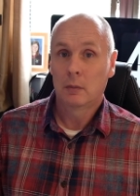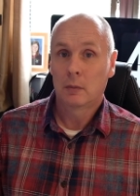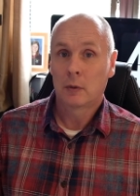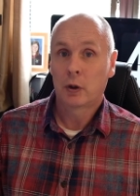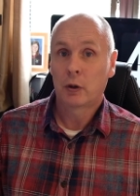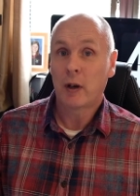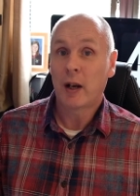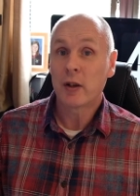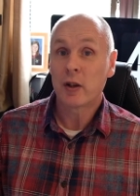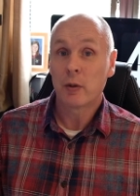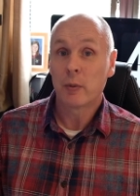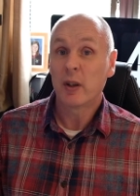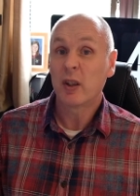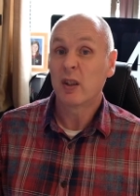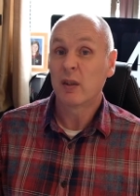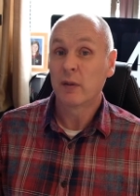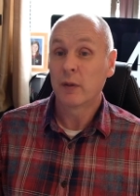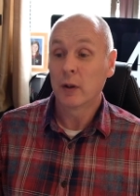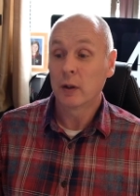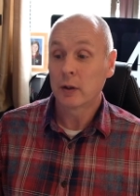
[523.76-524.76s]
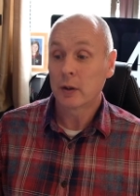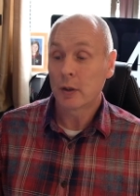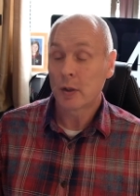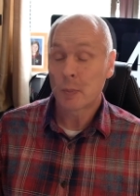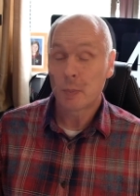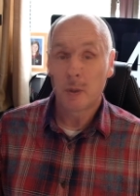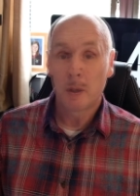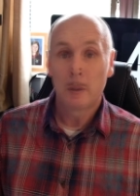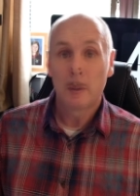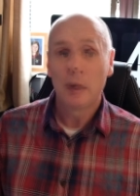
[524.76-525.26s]
graduated filters.
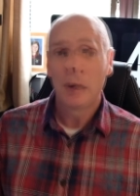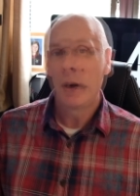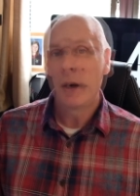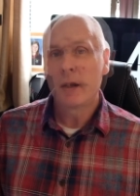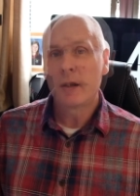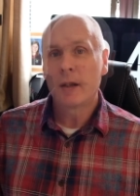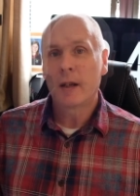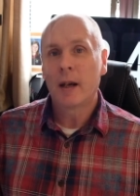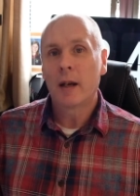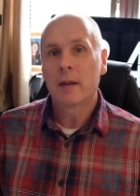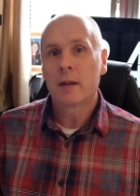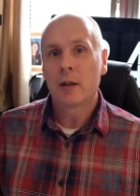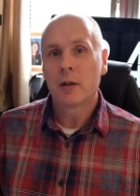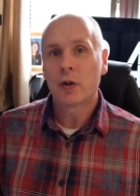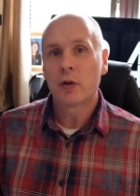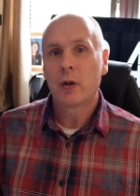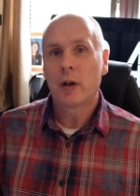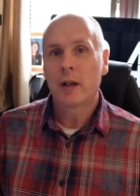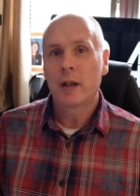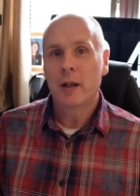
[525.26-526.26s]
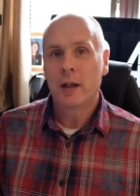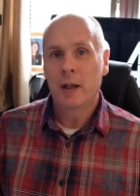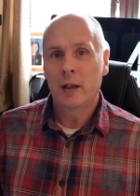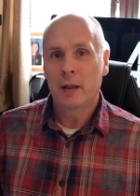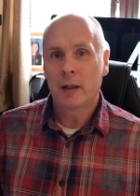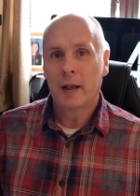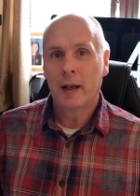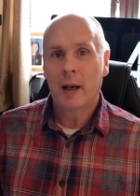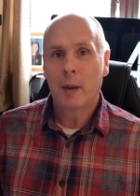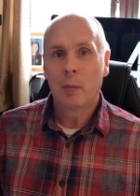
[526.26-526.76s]
But I like to get things right
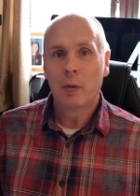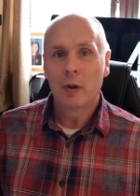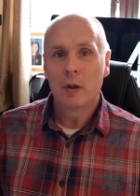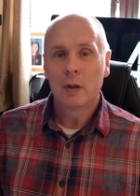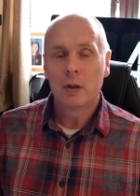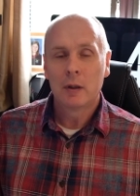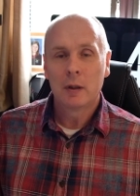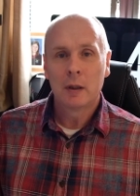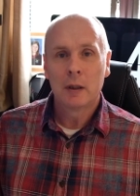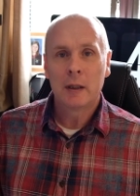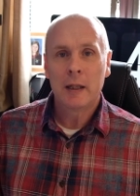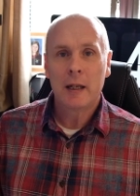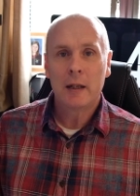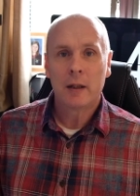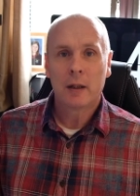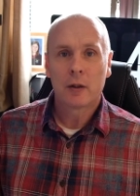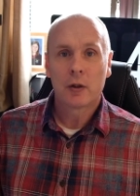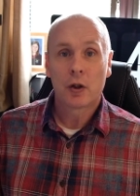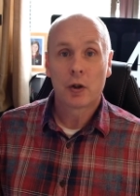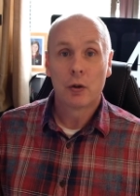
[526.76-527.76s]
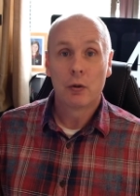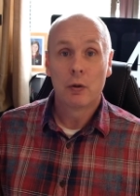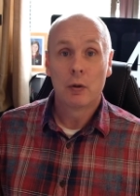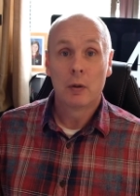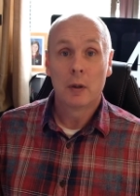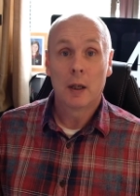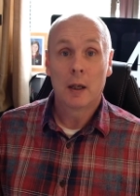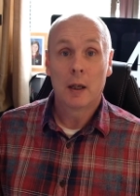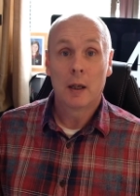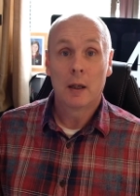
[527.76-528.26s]
in camera, leading
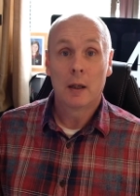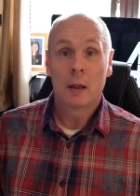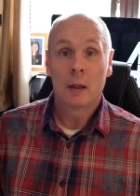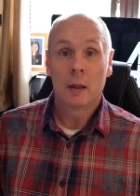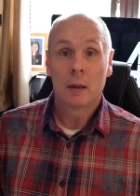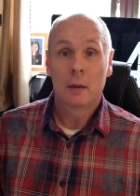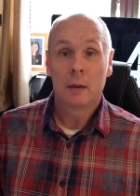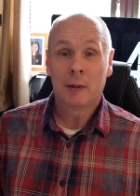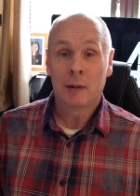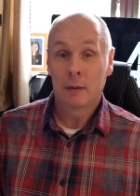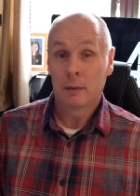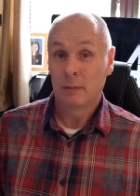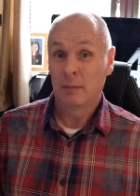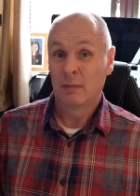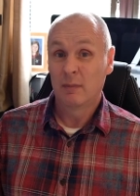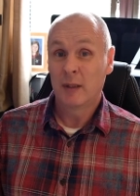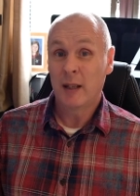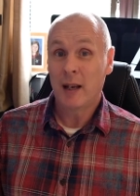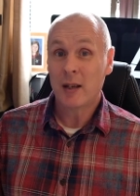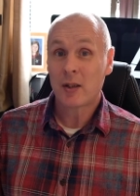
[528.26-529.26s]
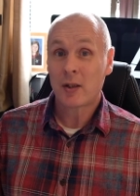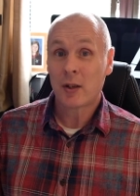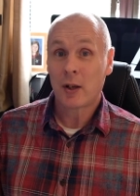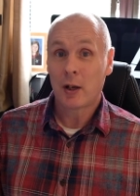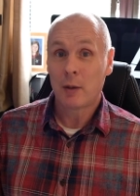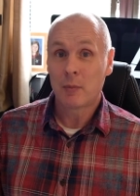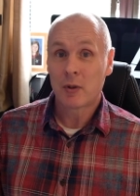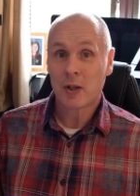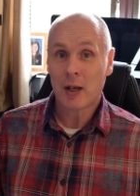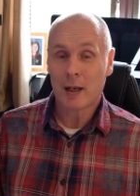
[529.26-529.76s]
to uh, less
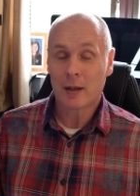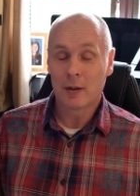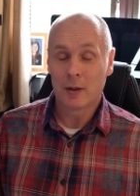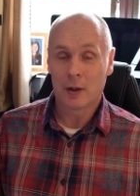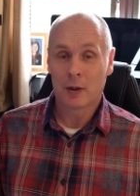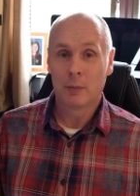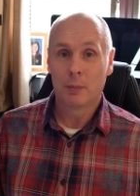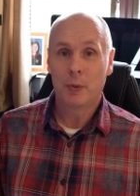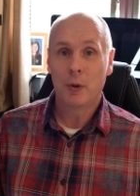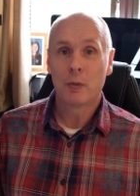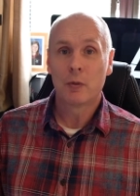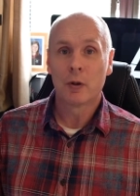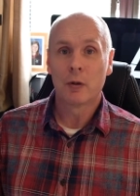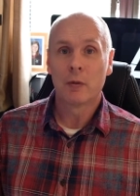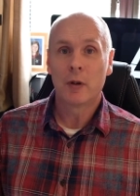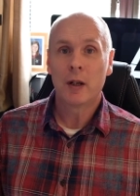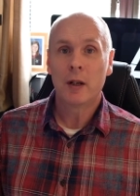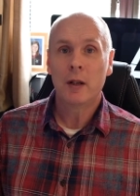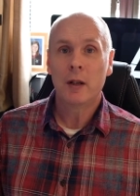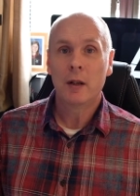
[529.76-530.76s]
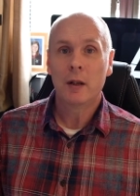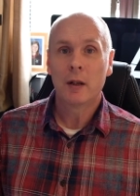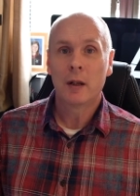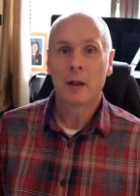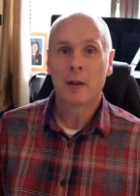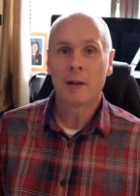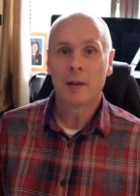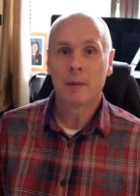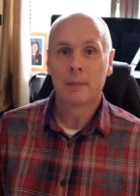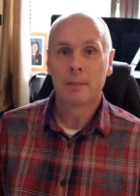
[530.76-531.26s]
time sat at the computer, really,
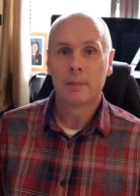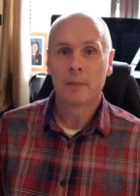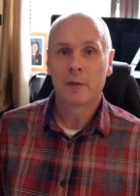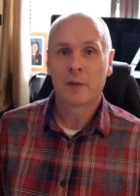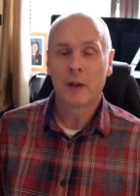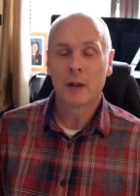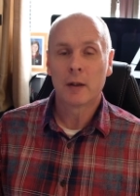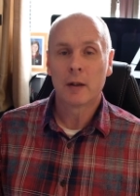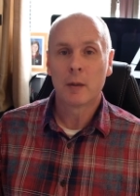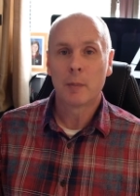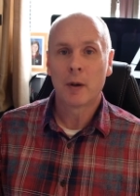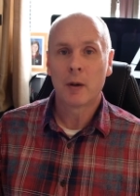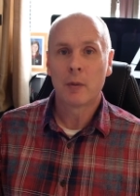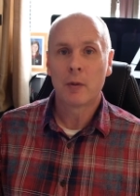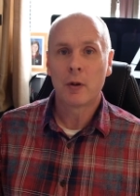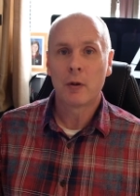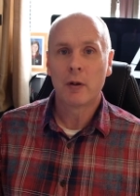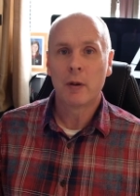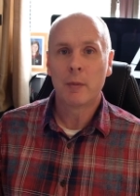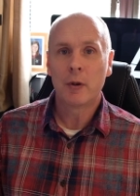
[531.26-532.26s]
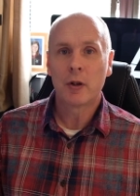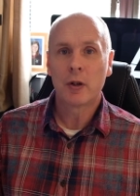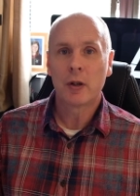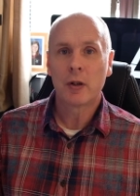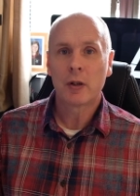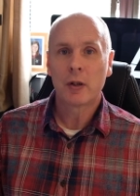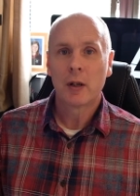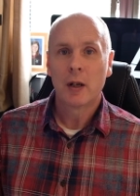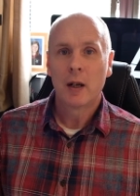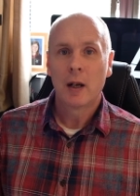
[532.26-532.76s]
um, fiddling about with your
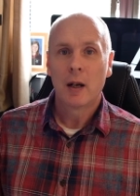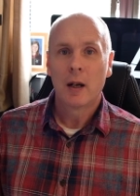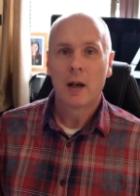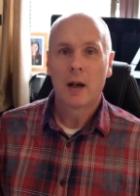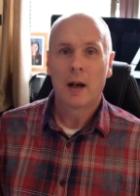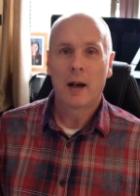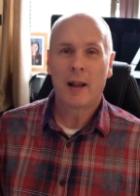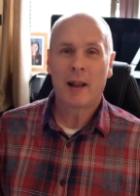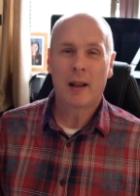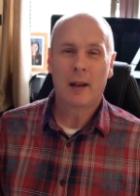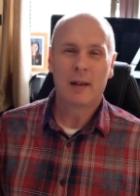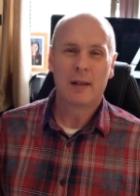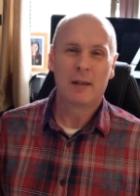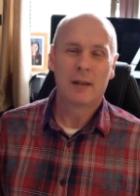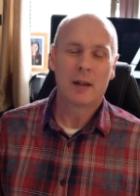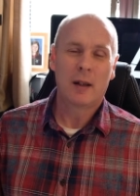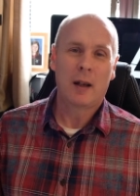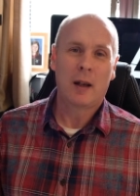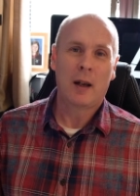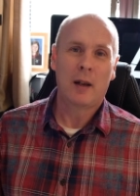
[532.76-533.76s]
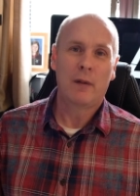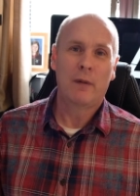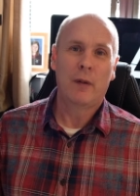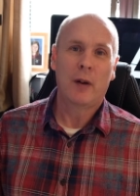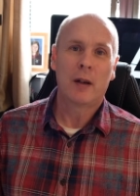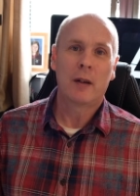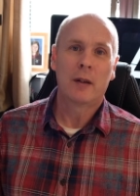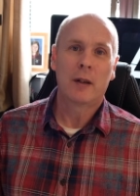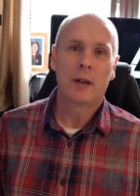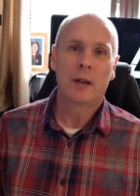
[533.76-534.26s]
images. And I
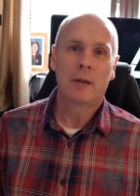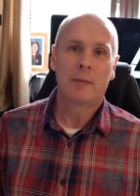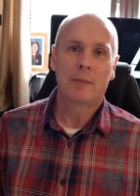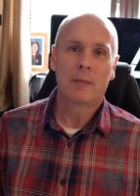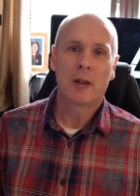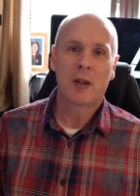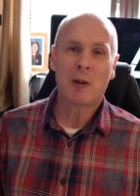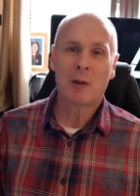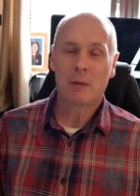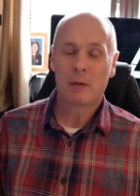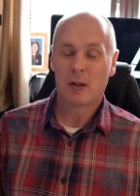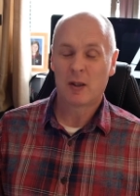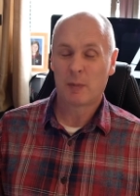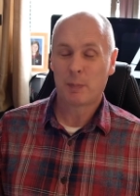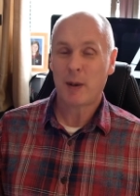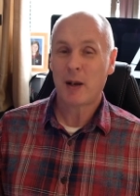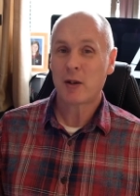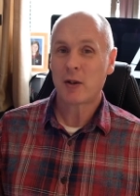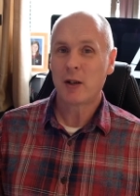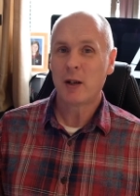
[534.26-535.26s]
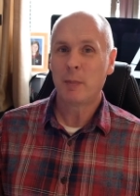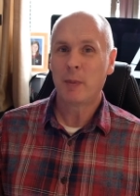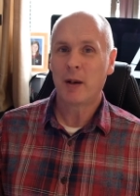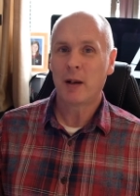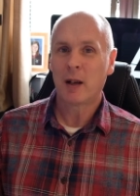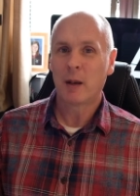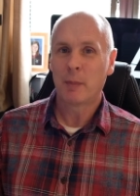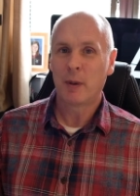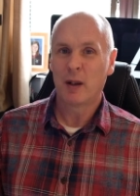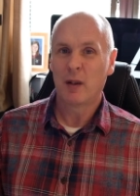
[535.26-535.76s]
find it, especially
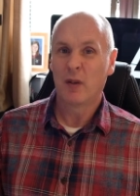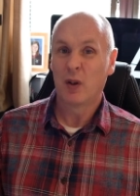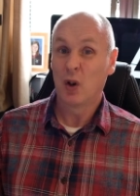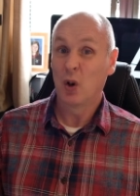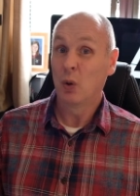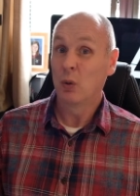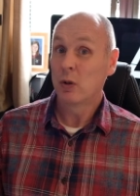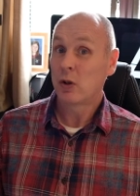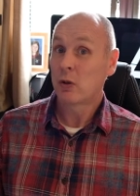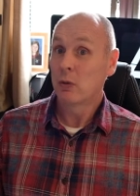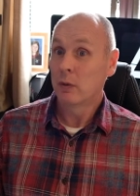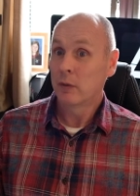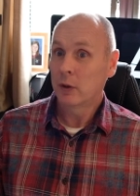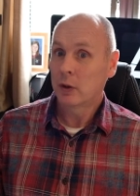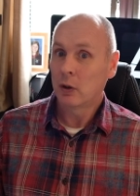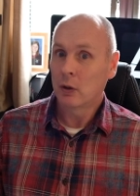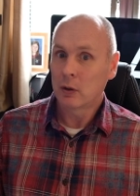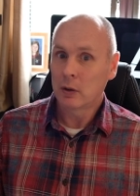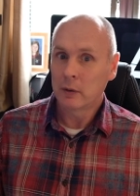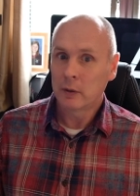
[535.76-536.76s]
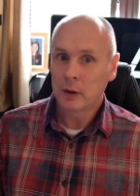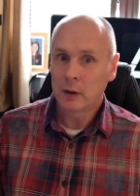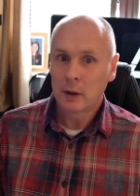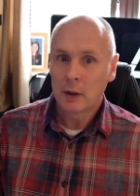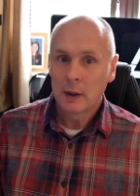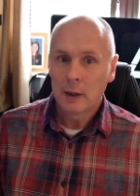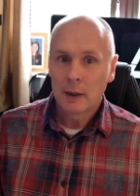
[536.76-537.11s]
being a bit of an old school photographer,